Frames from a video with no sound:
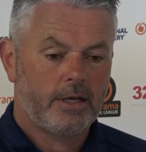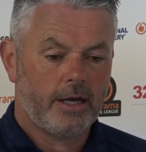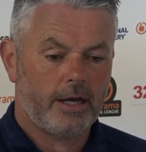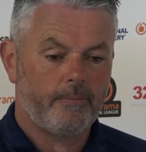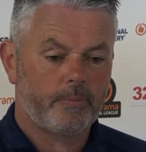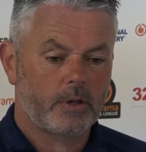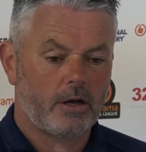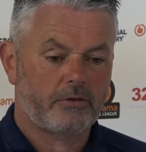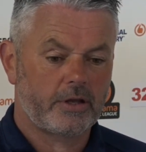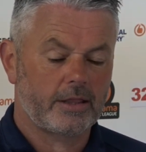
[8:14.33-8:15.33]
I
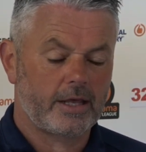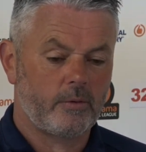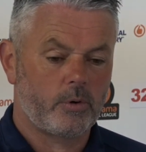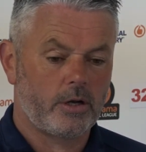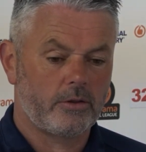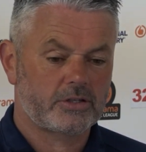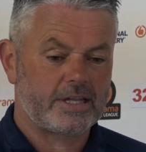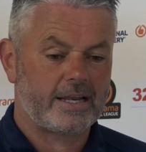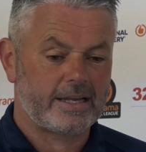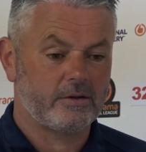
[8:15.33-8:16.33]
think they were the
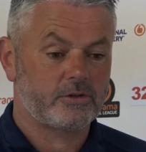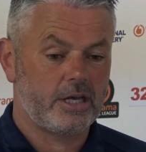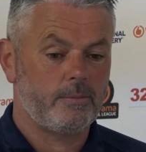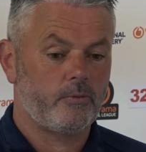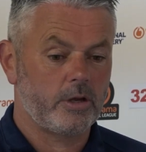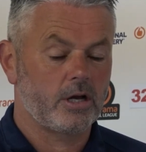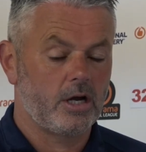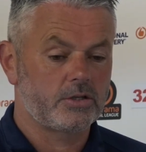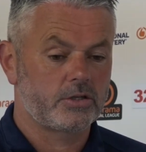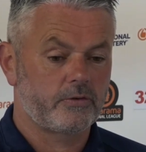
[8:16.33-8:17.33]
standout team in
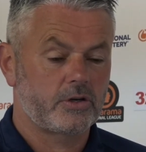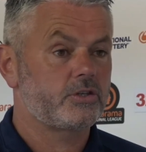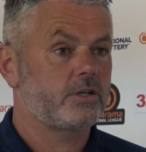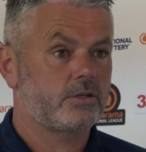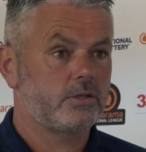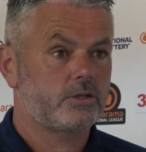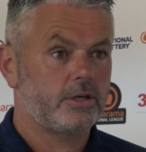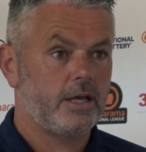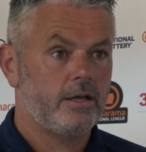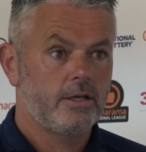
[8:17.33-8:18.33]
regards of
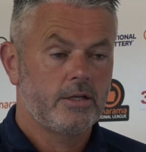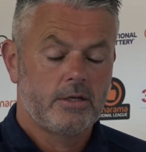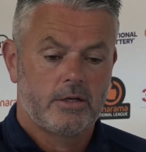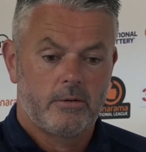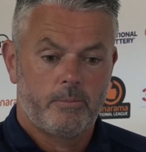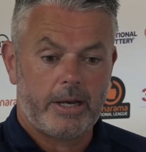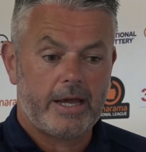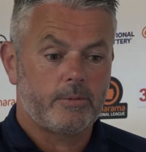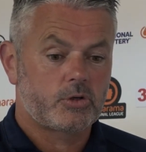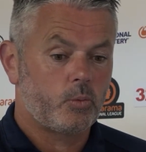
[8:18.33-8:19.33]
consistency, being
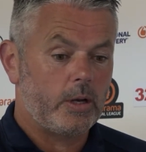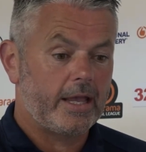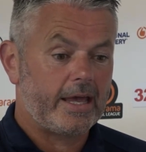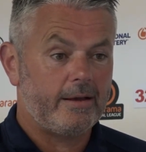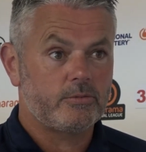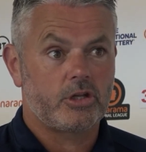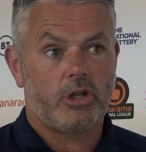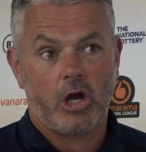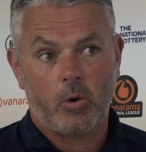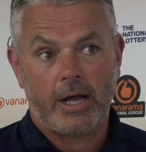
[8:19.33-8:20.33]
able to win games, the
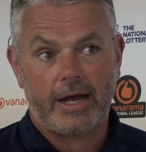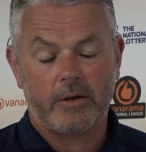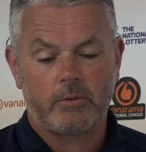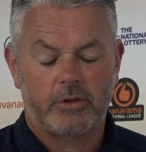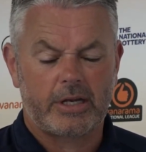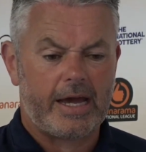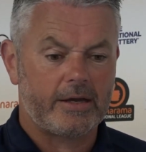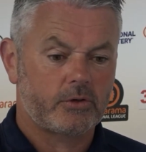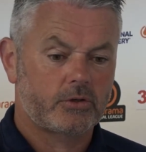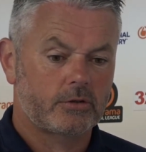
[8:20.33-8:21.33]
know-how, the
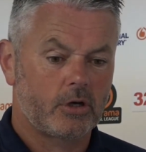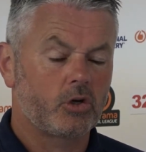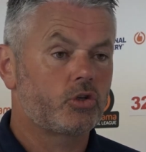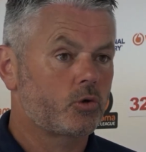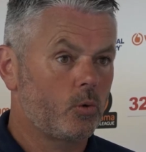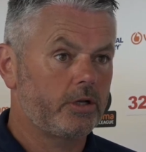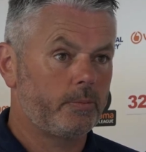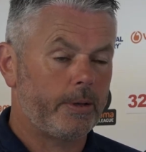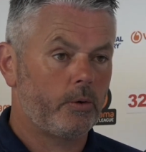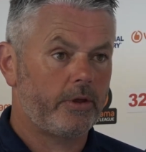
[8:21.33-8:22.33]
nous, a good squad he
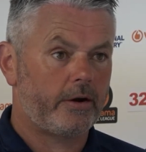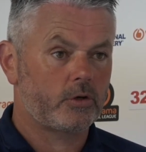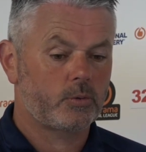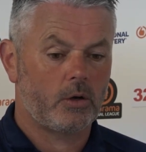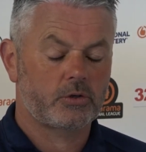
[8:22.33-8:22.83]
built there as well.